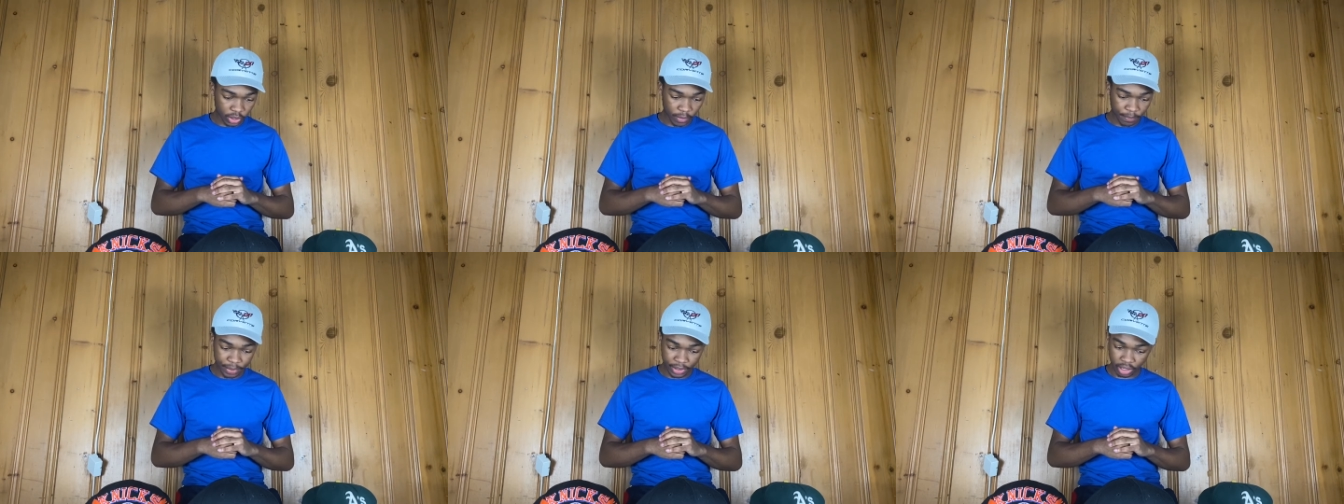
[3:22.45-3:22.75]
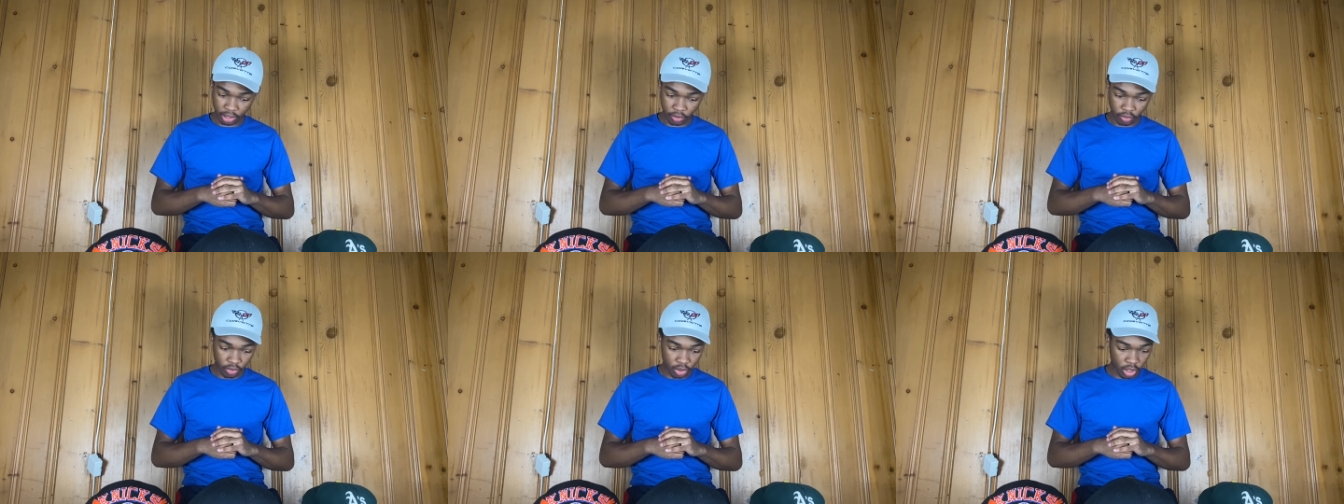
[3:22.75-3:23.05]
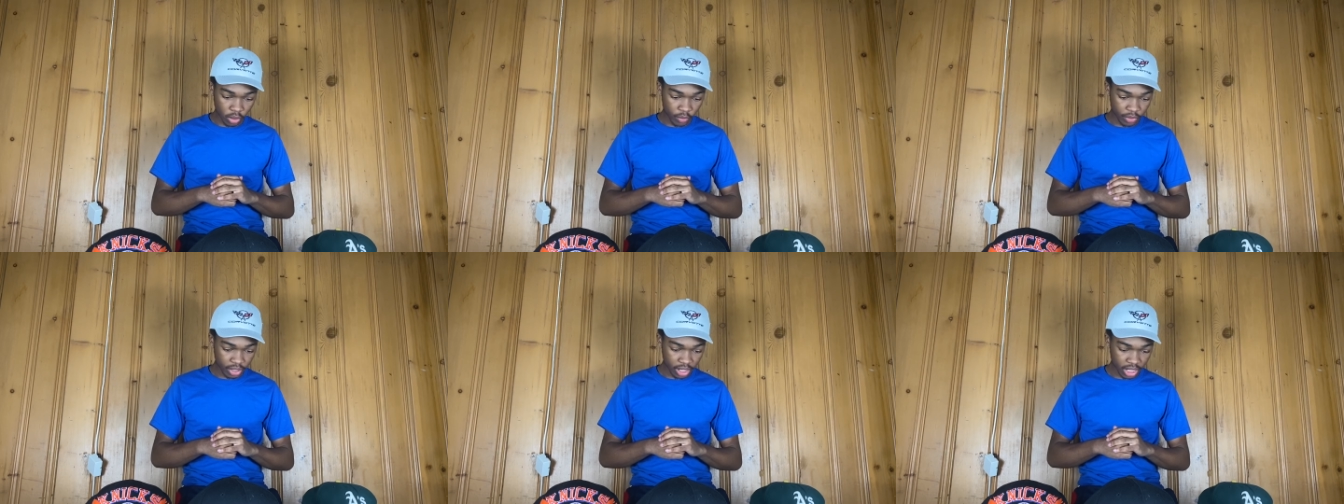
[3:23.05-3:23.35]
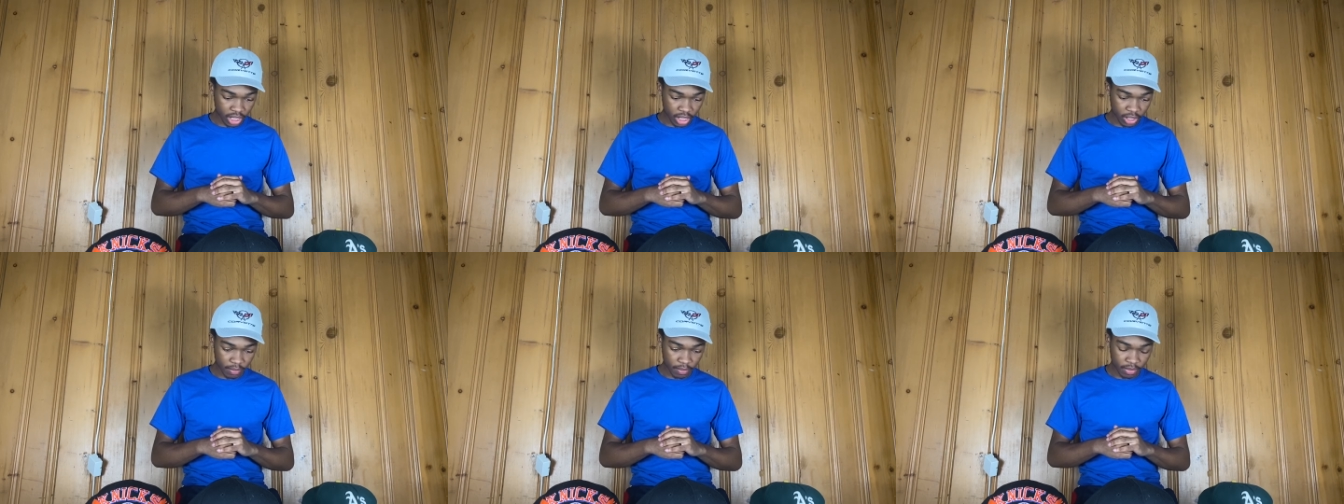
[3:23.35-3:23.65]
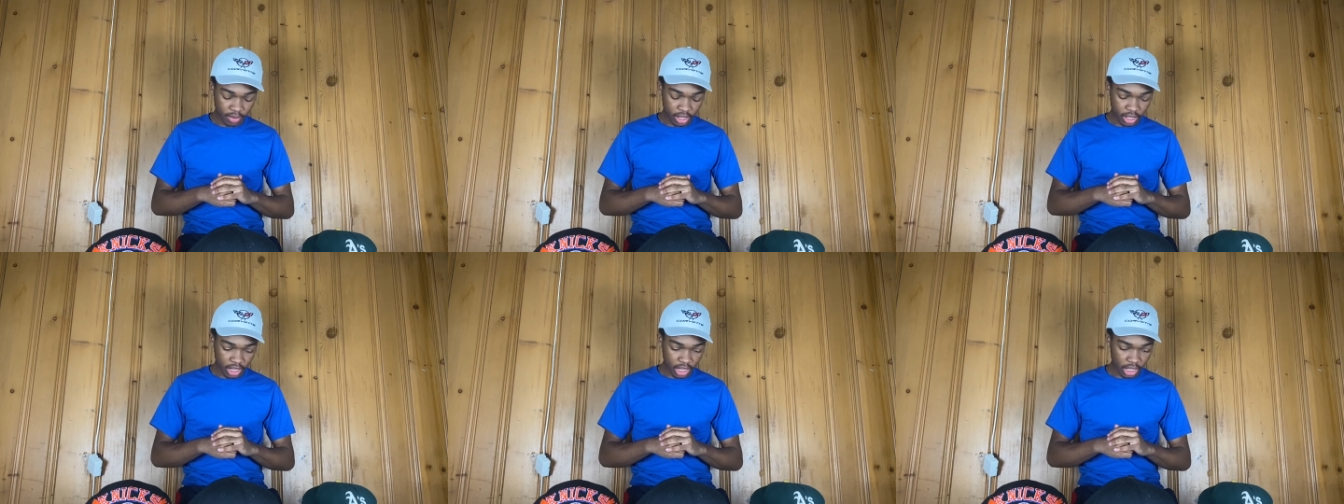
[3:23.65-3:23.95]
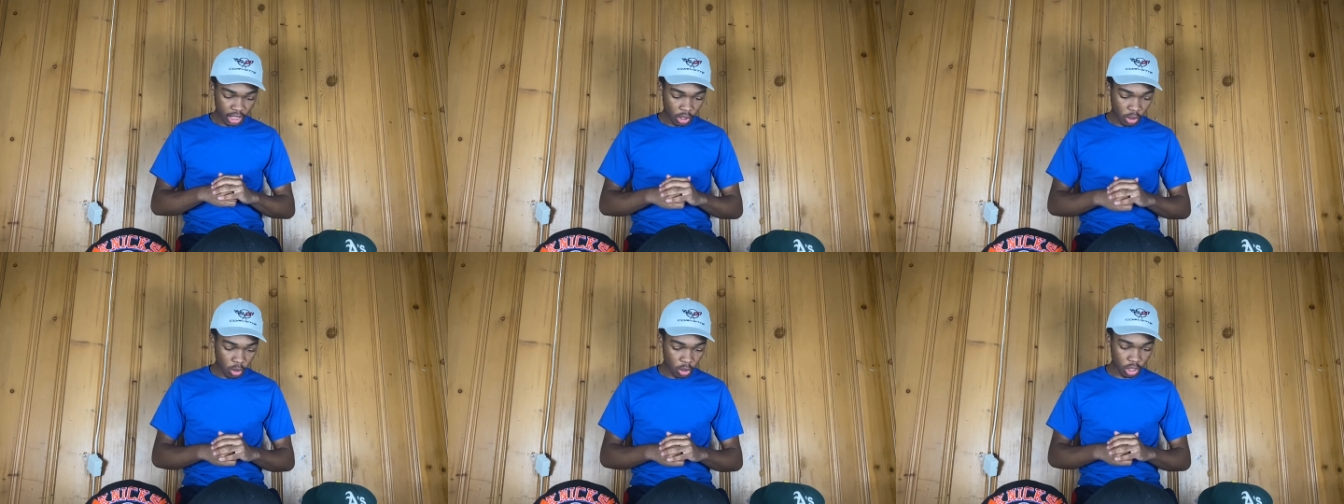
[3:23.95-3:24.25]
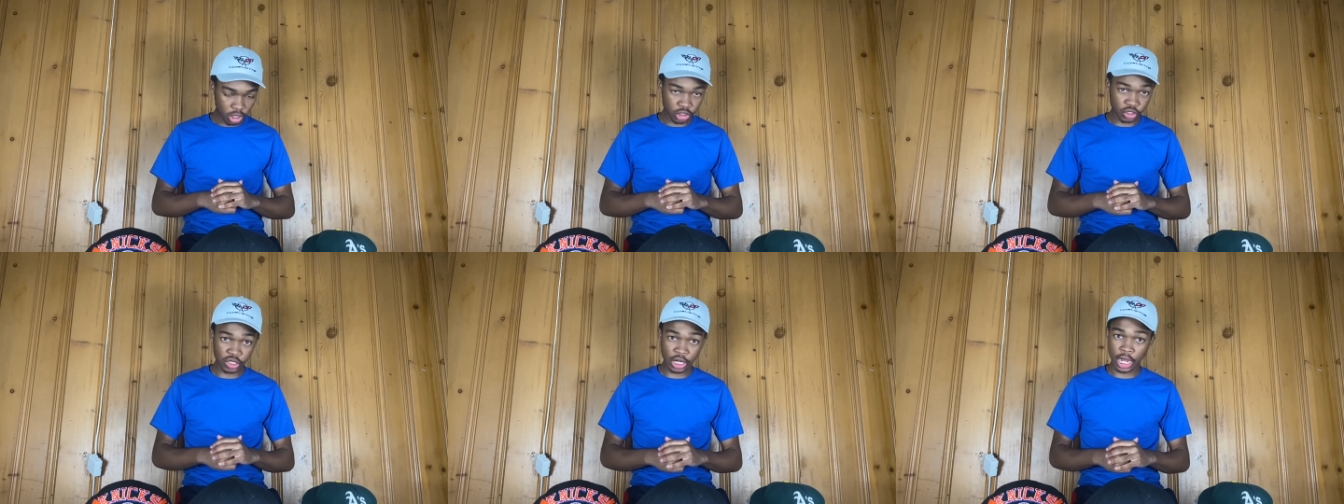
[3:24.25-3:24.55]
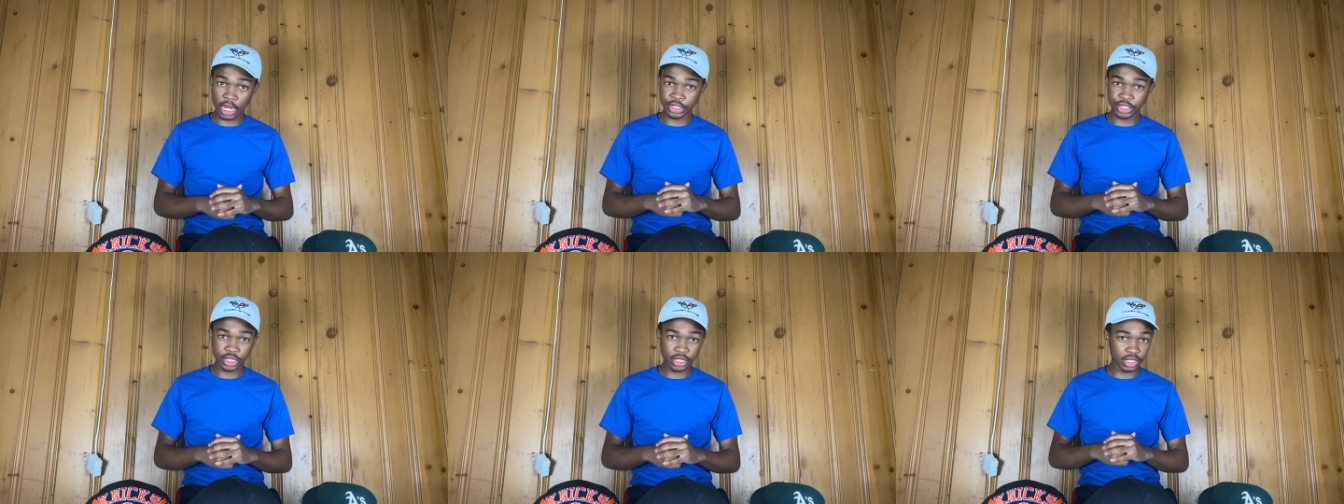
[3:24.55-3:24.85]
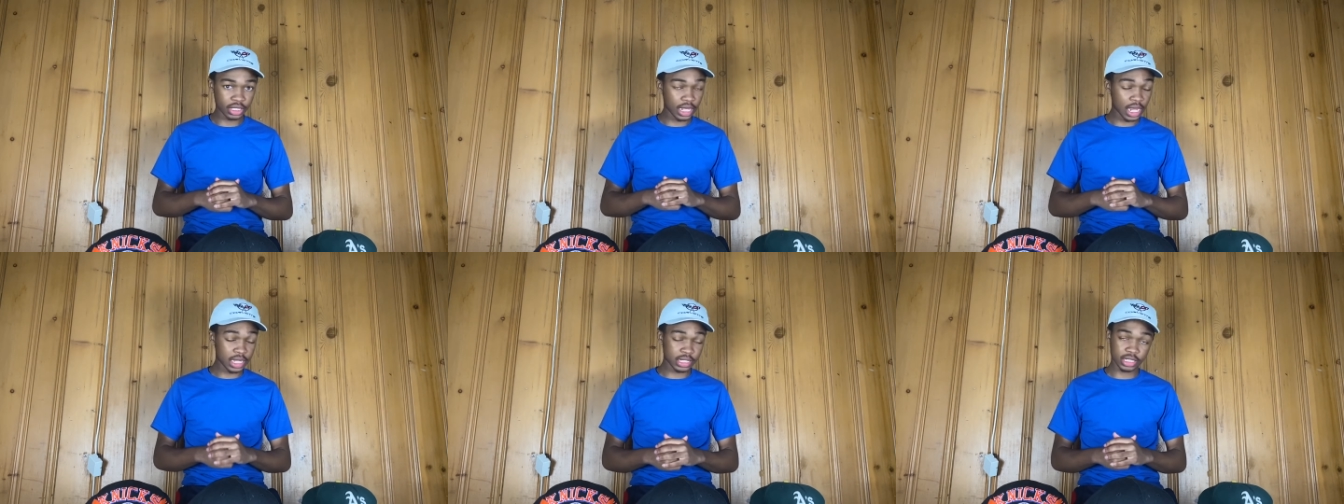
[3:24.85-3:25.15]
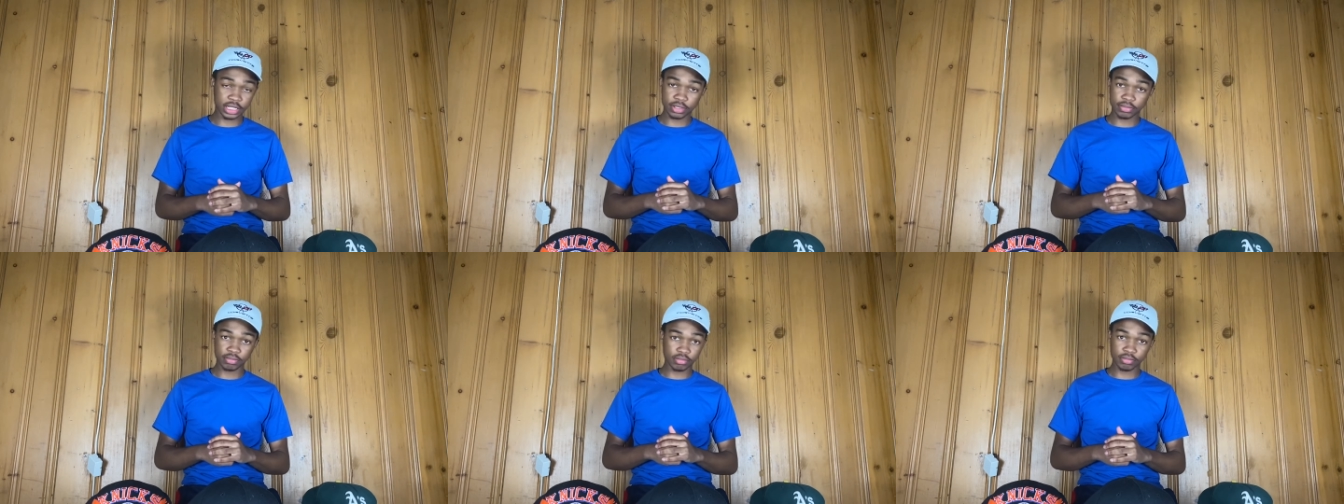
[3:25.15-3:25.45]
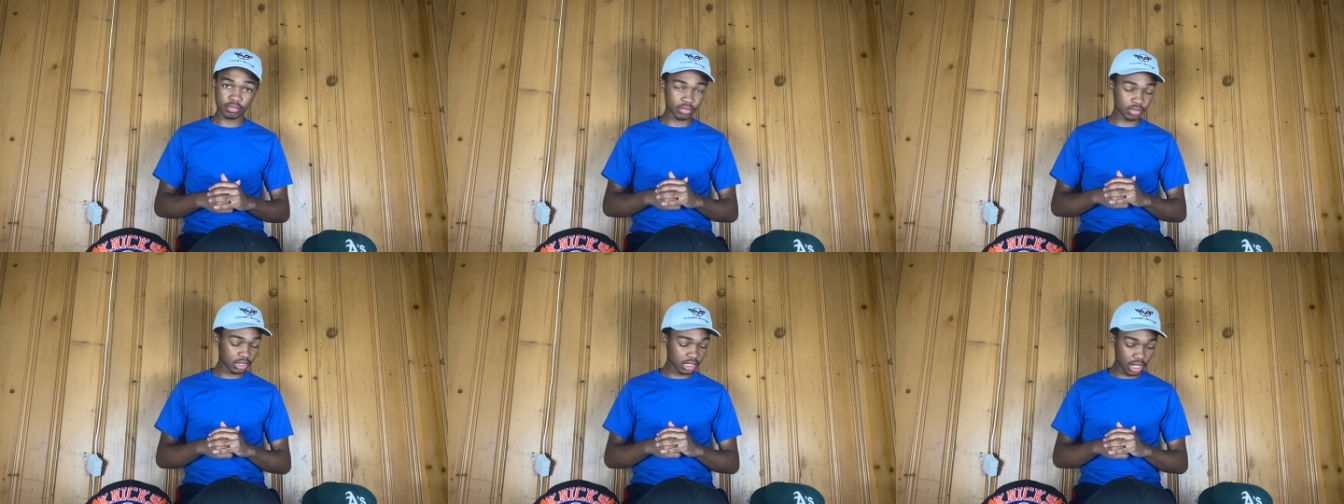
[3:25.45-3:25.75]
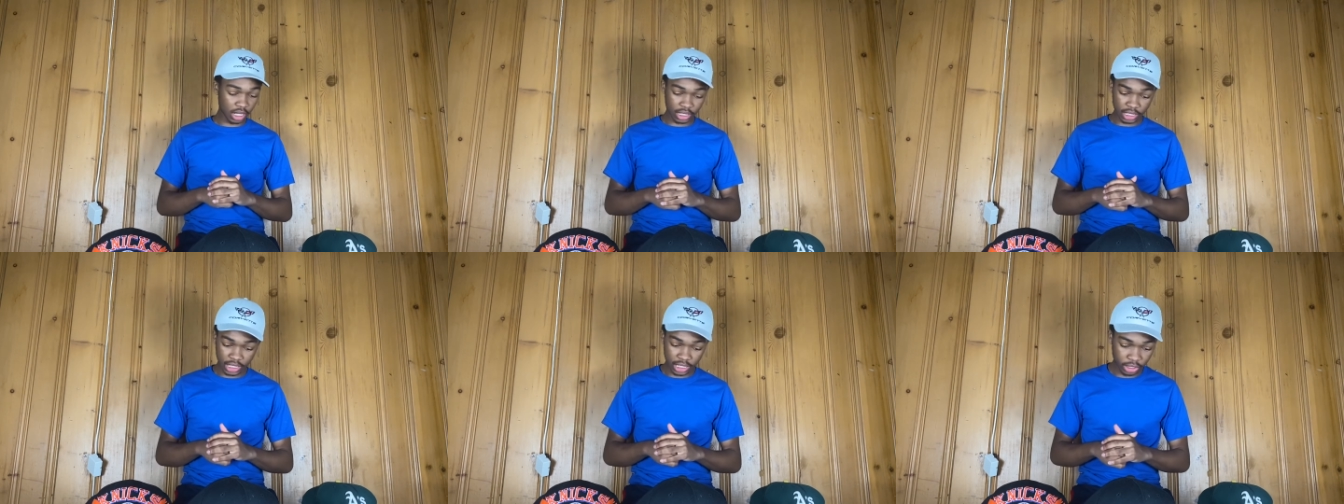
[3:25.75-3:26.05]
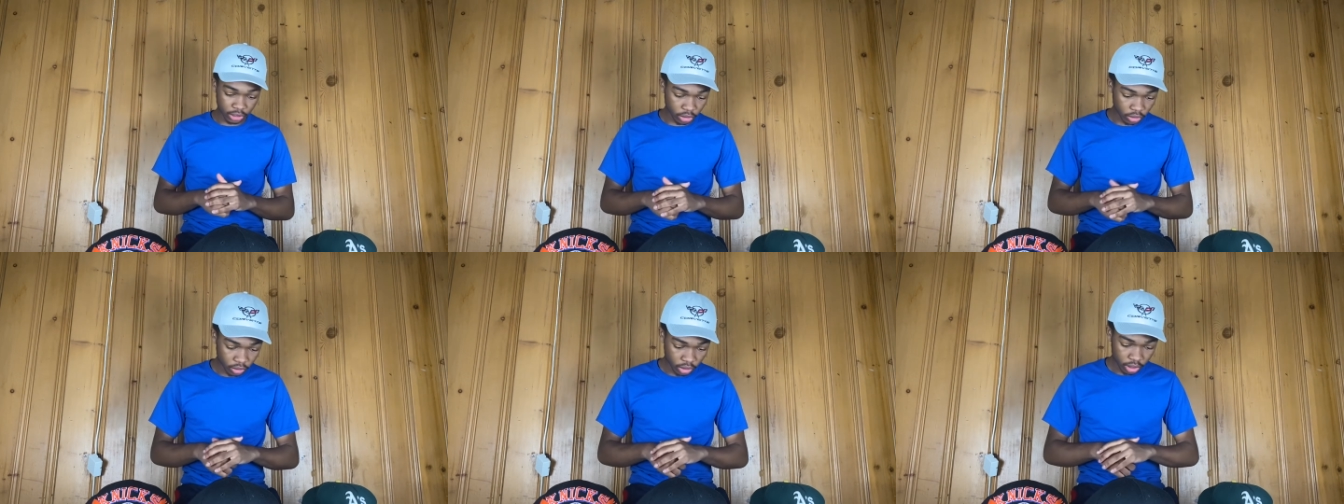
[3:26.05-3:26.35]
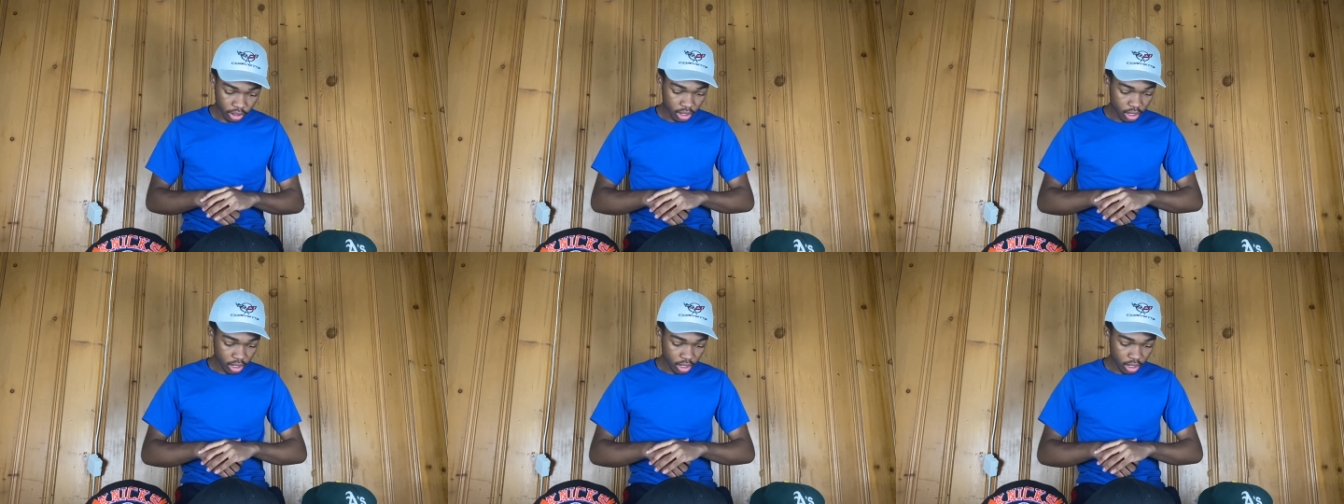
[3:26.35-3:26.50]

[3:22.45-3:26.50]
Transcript: Pick and roll with him and Goran Dragic, that's a killer